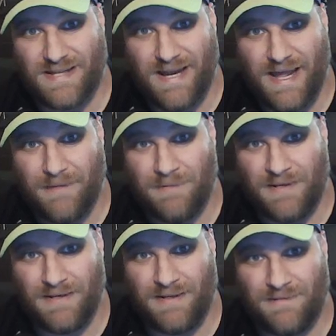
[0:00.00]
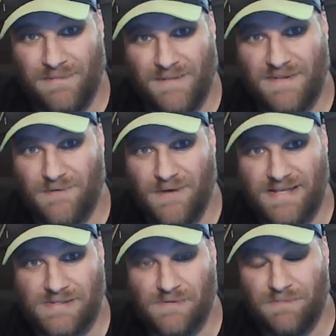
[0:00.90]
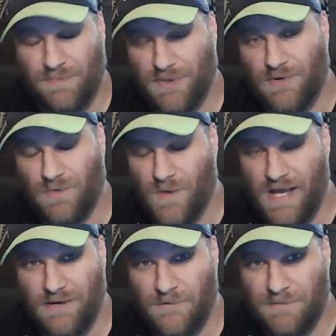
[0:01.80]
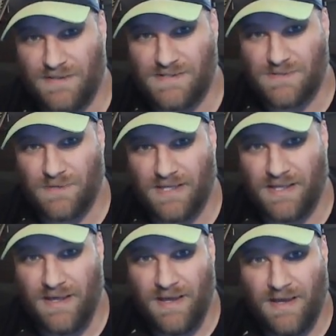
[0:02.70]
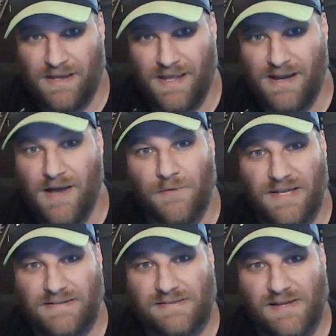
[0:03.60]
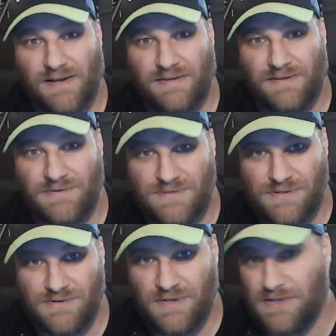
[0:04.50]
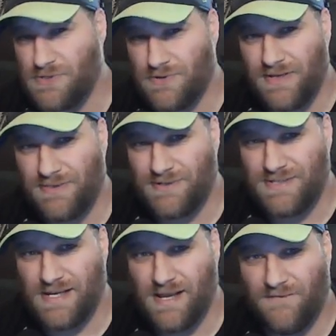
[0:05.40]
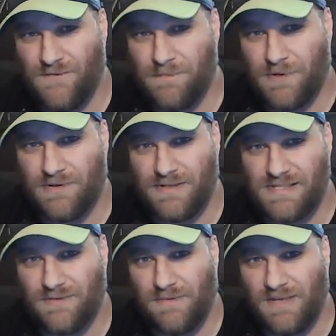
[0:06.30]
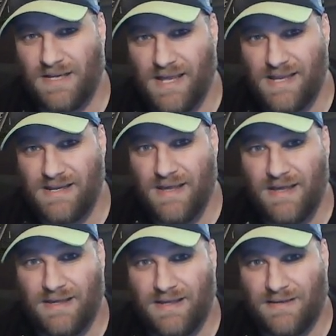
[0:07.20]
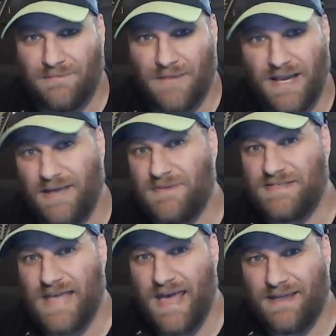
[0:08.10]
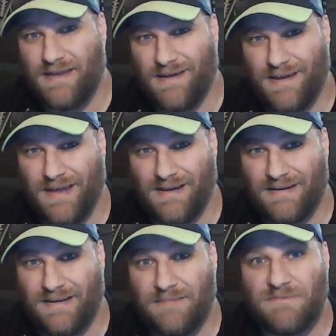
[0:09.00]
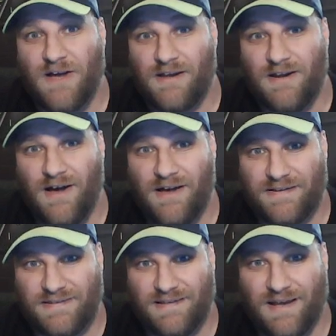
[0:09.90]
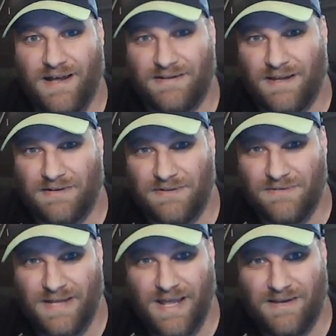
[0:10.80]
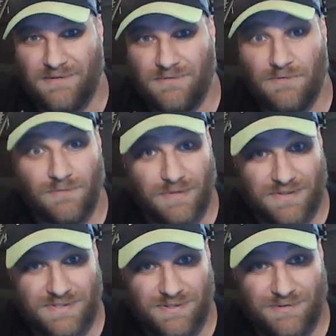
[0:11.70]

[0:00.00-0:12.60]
to happen. And maybe the West will be blown wide open this week. Cannot wait to talk to you soon. Enjoy Thursday Night Football. And until we meet again, my name is Zach. And keep talking Hawks. I'll talk to you again real soon.